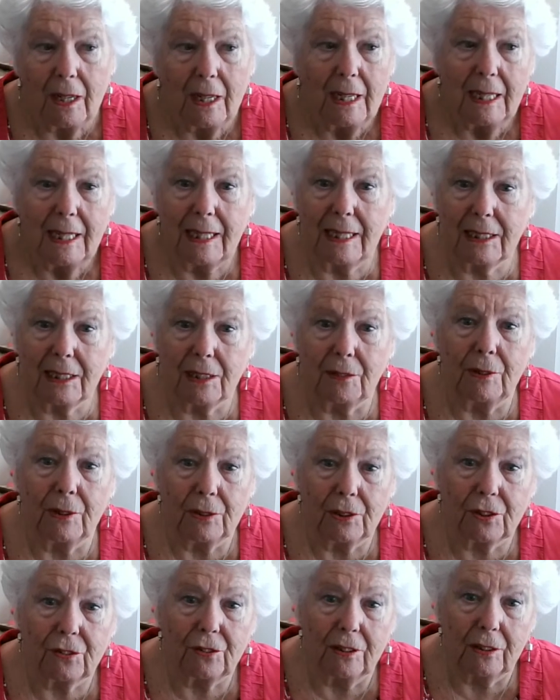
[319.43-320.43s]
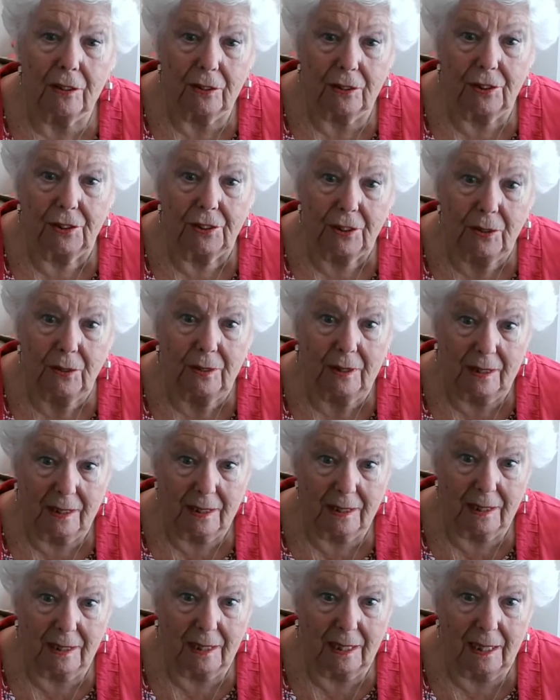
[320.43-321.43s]
it's a real struggle to do this
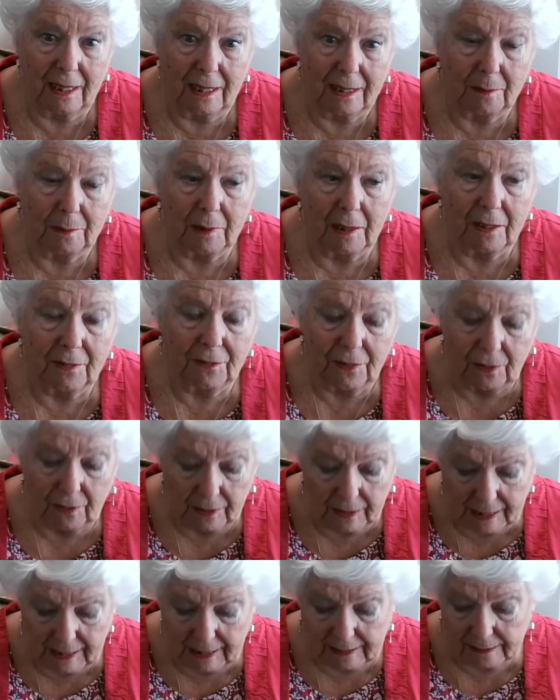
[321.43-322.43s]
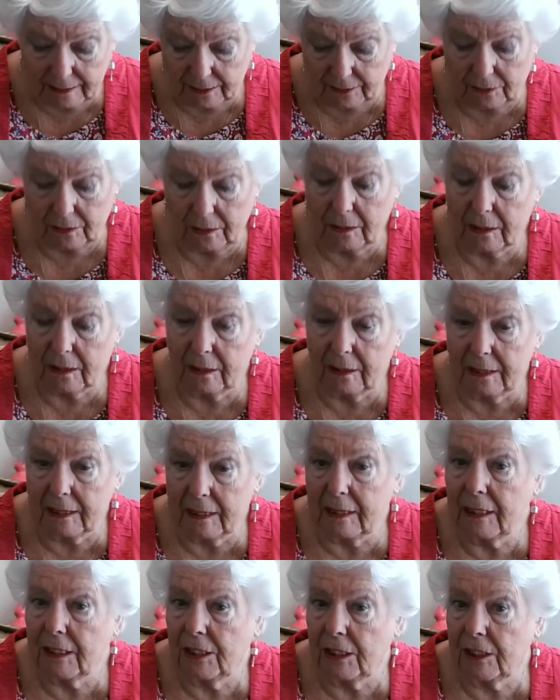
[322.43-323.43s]
today. But I thought I had to do it because the
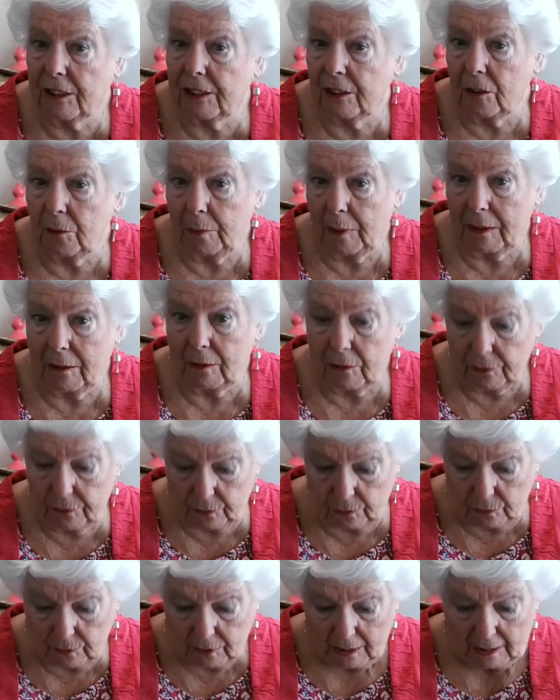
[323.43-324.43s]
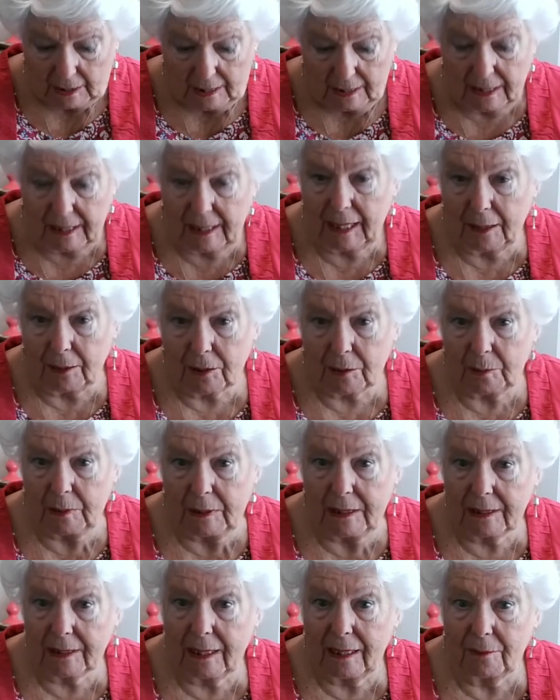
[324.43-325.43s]
energy is so powerful. It helps me to
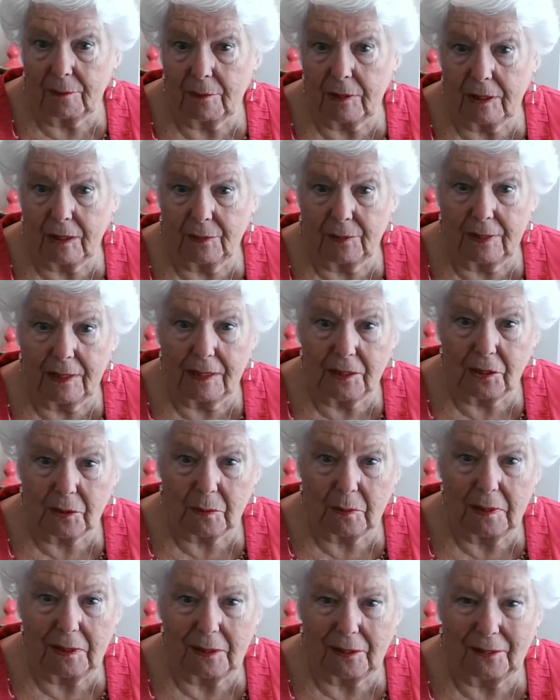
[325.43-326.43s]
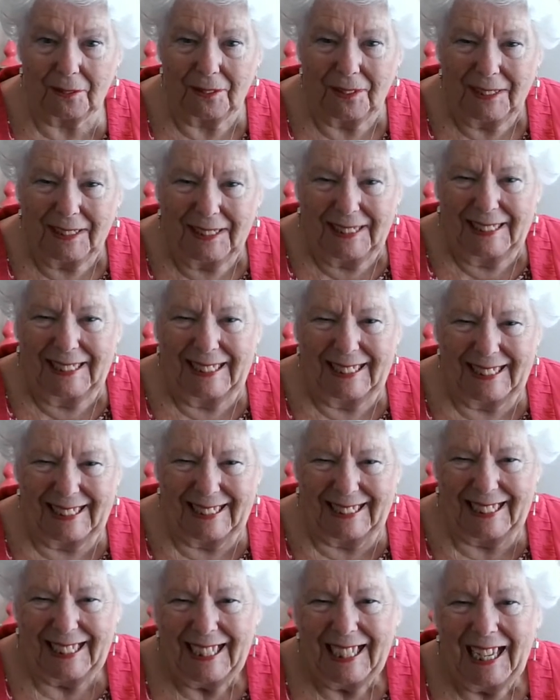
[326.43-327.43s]
get rid of it as well.
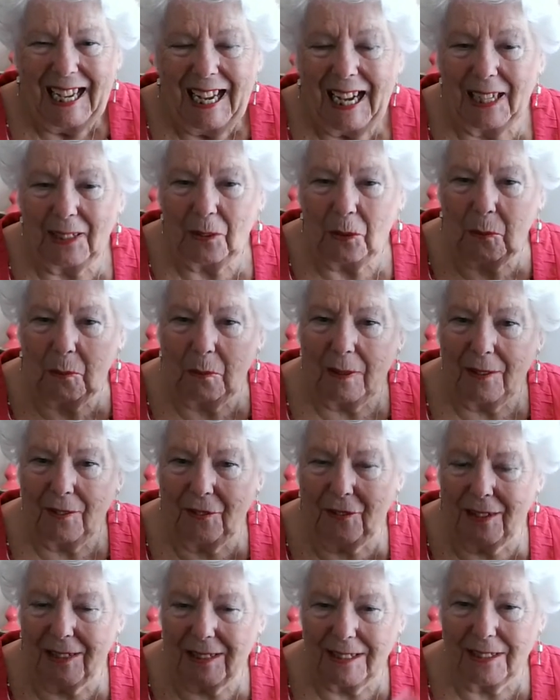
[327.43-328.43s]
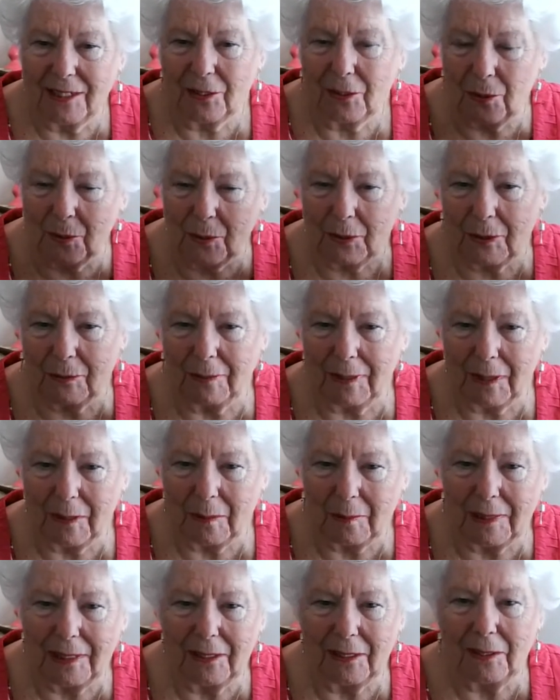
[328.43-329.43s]
And all my friends, of course, around
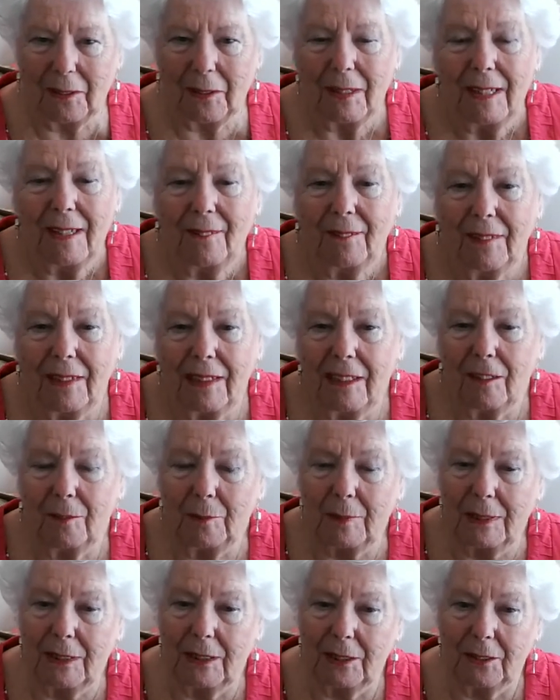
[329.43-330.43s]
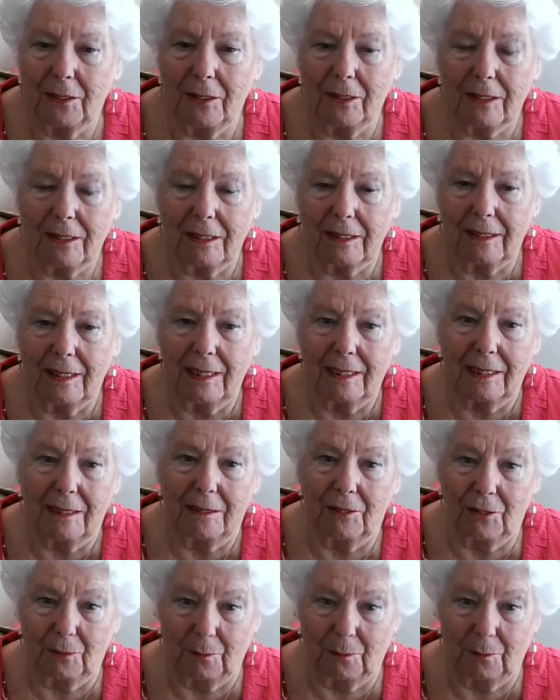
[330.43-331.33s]
me, they love me to do it because they can